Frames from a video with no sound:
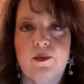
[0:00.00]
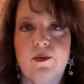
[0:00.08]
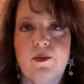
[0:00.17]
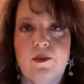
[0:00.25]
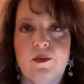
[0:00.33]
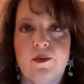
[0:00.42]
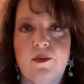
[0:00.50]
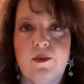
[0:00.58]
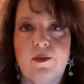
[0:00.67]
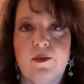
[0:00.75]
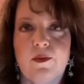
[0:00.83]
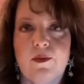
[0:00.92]

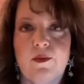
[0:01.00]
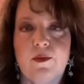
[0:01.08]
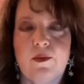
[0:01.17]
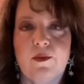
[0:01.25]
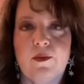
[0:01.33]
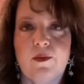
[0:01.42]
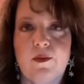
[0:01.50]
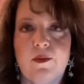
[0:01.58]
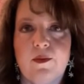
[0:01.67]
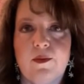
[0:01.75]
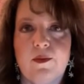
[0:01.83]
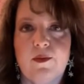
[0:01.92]

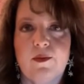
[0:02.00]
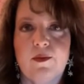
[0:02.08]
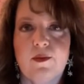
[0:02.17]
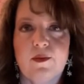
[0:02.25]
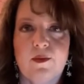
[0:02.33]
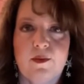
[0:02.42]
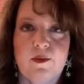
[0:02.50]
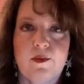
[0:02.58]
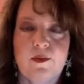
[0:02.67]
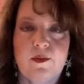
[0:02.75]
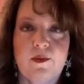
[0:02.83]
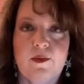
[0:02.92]

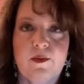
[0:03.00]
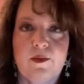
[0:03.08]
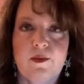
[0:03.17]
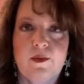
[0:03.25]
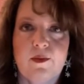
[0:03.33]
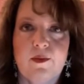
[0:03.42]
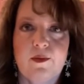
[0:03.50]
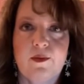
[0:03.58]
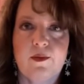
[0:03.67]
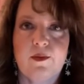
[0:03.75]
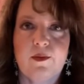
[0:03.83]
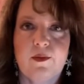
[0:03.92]

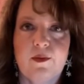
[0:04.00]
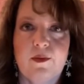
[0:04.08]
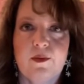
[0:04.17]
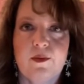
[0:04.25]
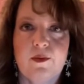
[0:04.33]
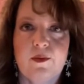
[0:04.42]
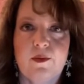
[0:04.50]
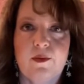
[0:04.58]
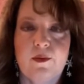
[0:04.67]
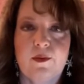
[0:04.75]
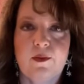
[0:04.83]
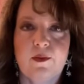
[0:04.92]

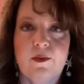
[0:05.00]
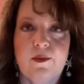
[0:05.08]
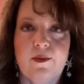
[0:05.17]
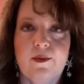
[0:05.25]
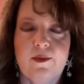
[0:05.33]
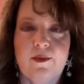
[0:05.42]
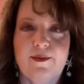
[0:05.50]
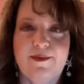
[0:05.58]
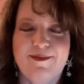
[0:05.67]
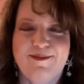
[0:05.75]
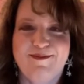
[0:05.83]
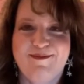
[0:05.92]

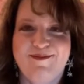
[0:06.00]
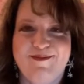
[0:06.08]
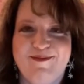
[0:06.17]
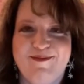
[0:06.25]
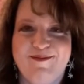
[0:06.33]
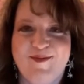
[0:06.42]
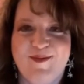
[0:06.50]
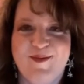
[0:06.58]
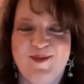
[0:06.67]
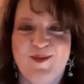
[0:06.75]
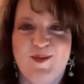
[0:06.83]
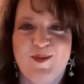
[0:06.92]

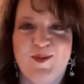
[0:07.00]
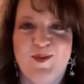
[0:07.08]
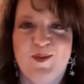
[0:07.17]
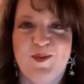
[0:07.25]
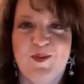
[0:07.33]
(not speaking)